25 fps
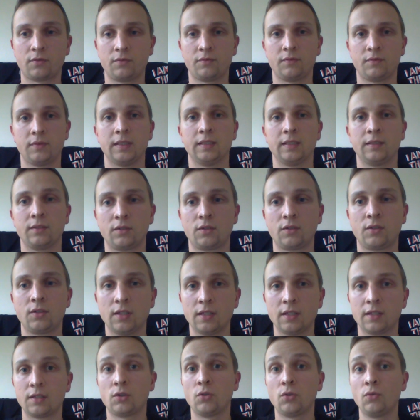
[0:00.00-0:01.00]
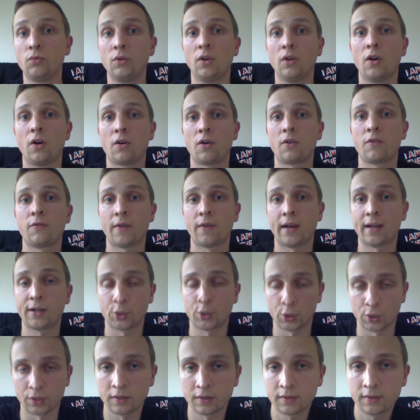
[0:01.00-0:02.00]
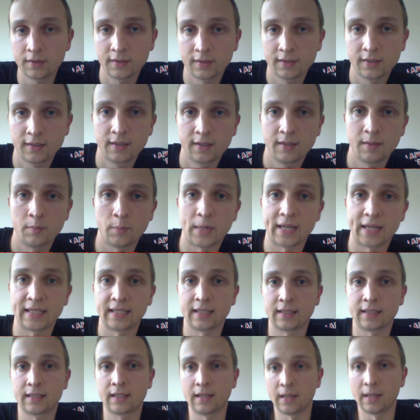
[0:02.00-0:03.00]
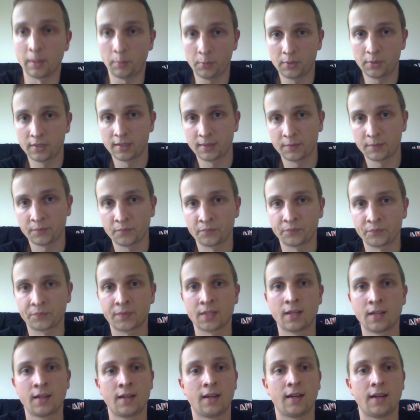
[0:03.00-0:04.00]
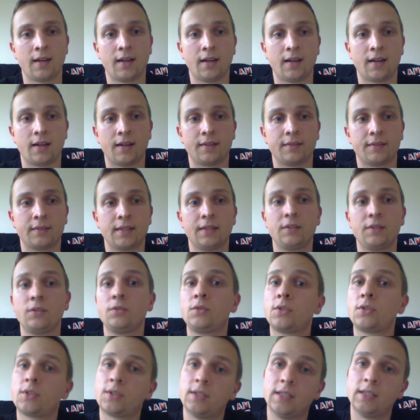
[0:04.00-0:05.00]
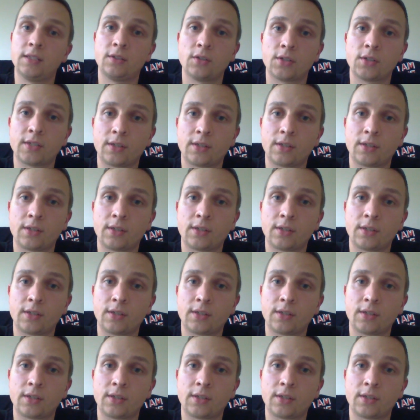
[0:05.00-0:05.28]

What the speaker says: in too long fashion, might get clipped. And then you need to start